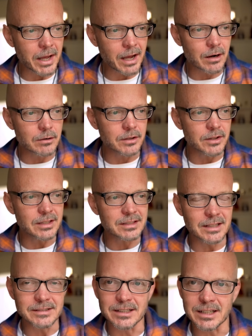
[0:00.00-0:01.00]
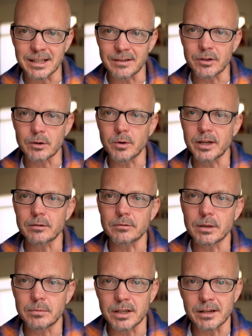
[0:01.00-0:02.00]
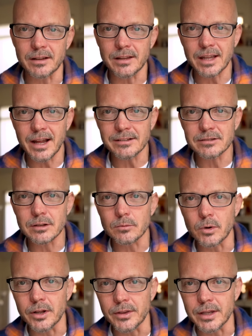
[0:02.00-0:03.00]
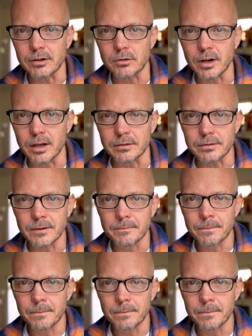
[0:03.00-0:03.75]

power that doesn't give it away to women. And that's the one they crave.